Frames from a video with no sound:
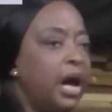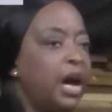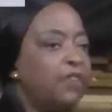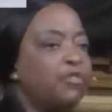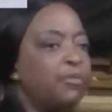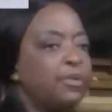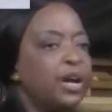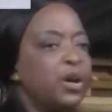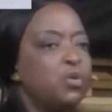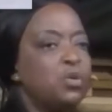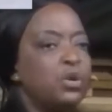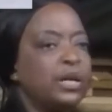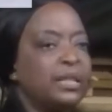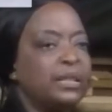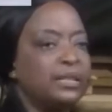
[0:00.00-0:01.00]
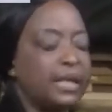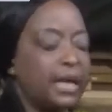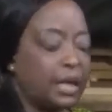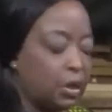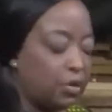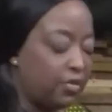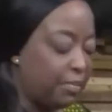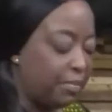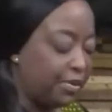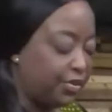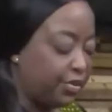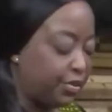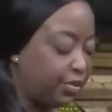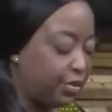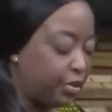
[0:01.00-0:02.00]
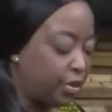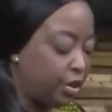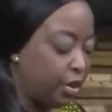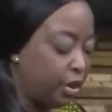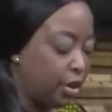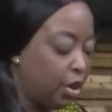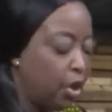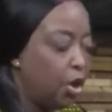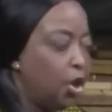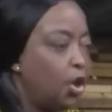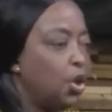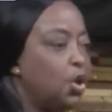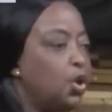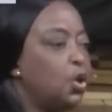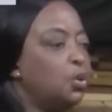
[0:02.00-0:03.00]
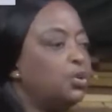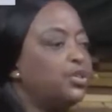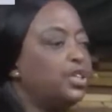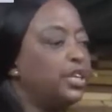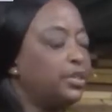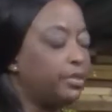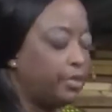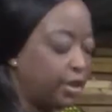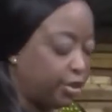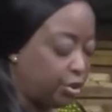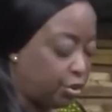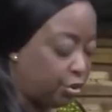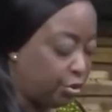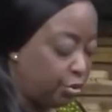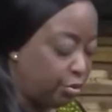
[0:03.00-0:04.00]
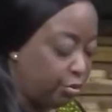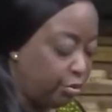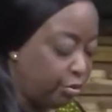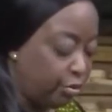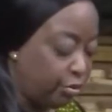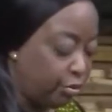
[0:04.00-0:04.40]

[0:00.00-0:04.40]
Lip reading: And from here, we'll get the title of our message. Luke 39.